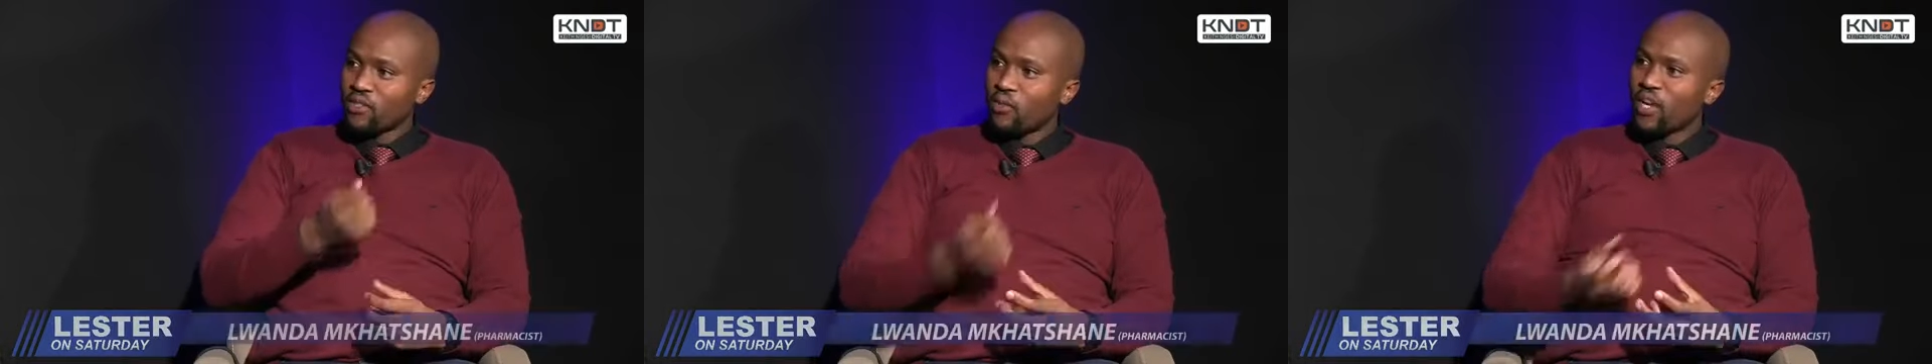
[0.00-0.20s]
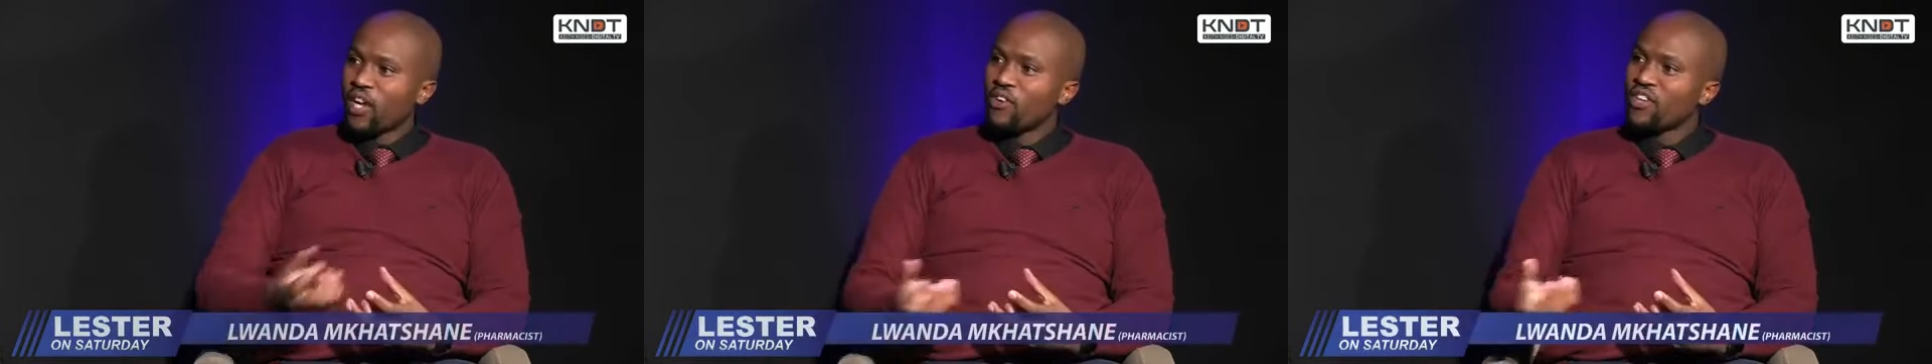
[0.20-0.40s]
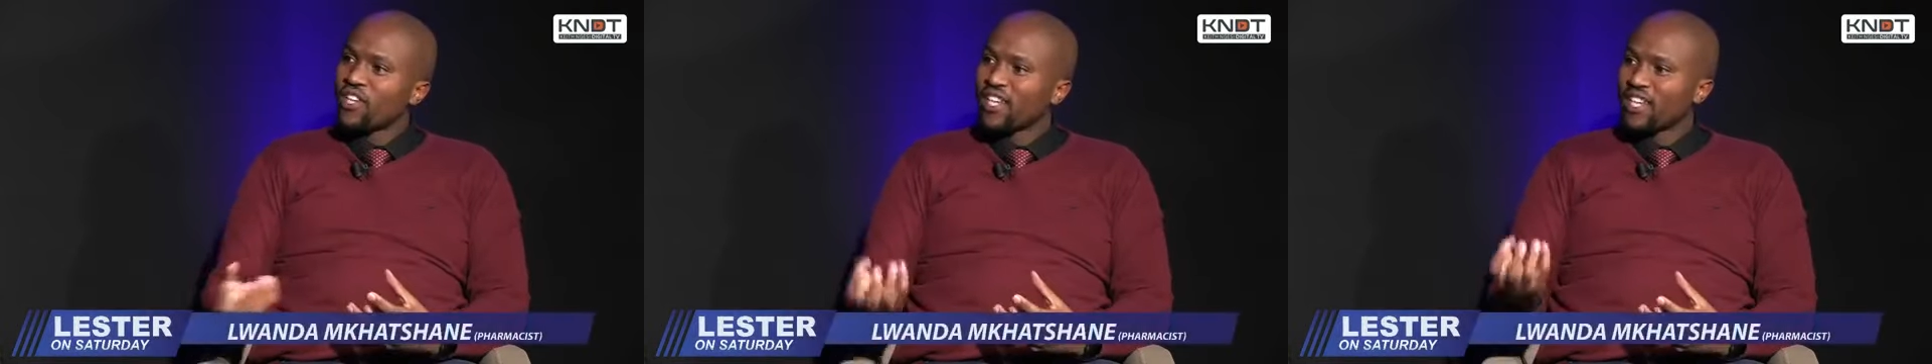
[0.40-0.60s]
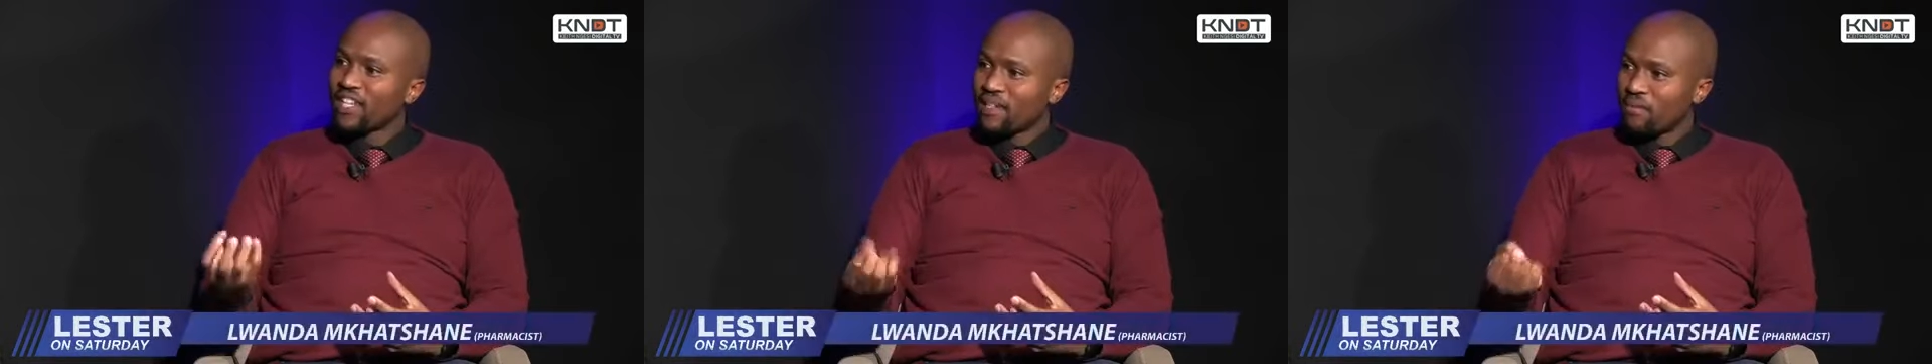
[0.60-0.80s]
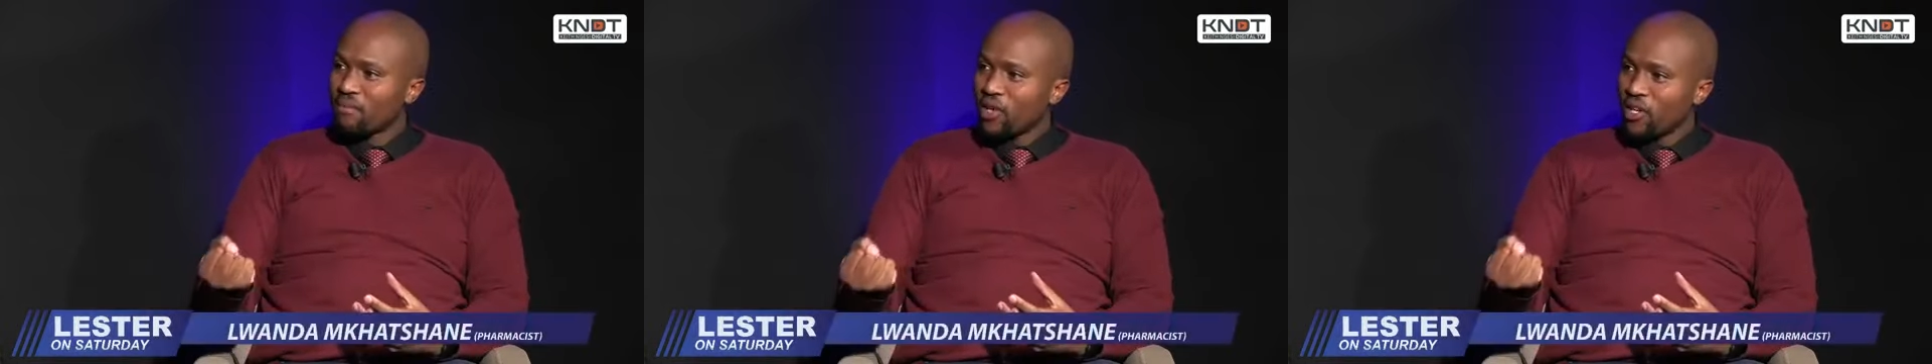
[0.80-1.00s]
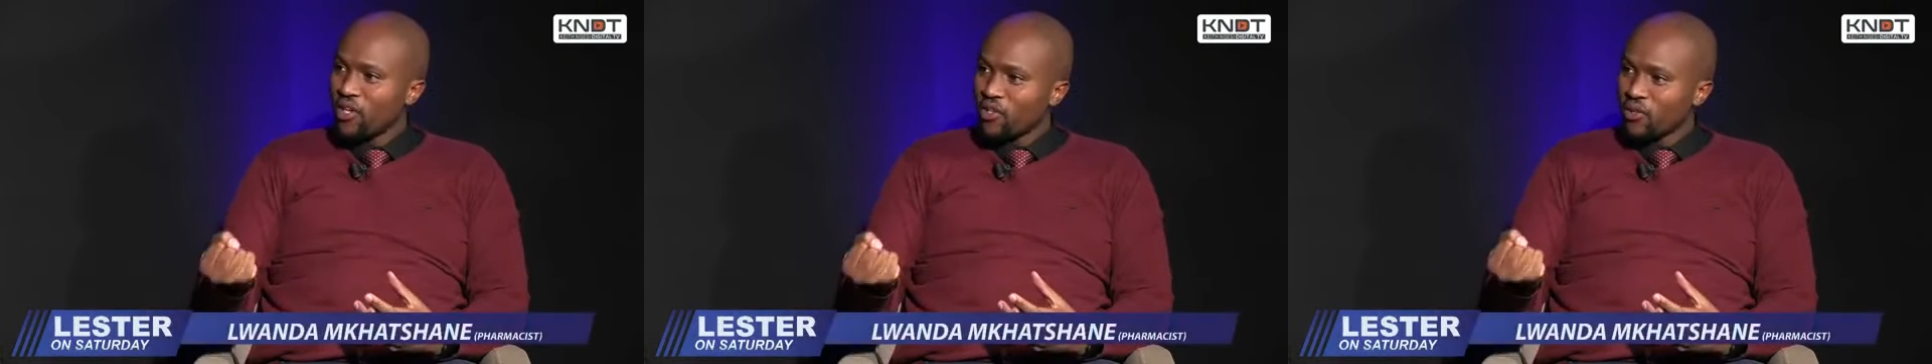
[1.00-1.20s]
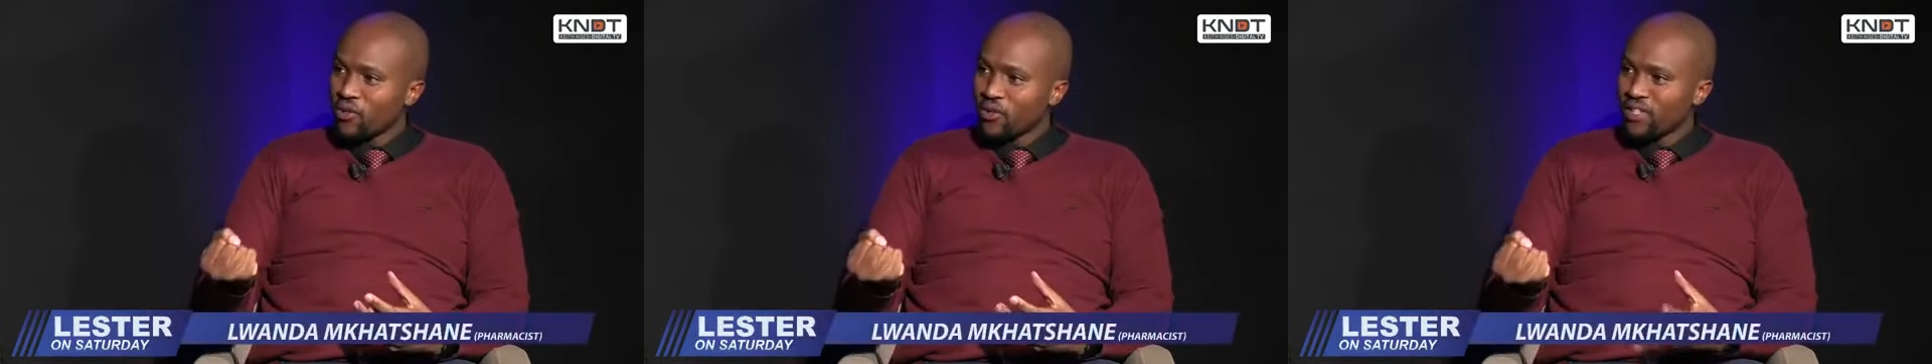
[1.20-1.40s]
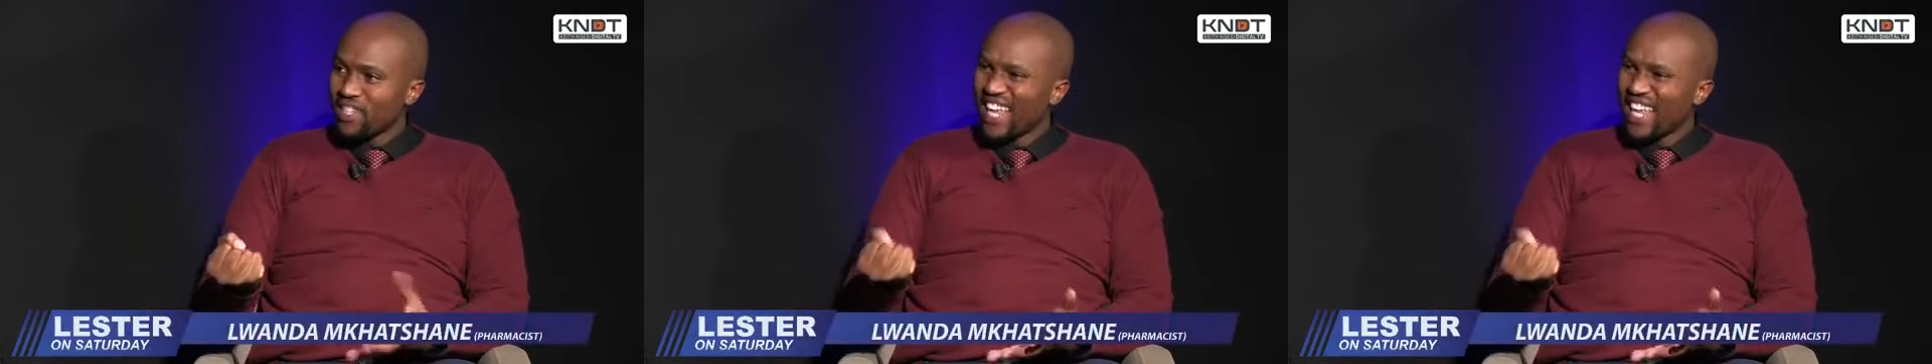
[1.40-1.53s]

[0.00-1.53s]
we are looking at the molecule, the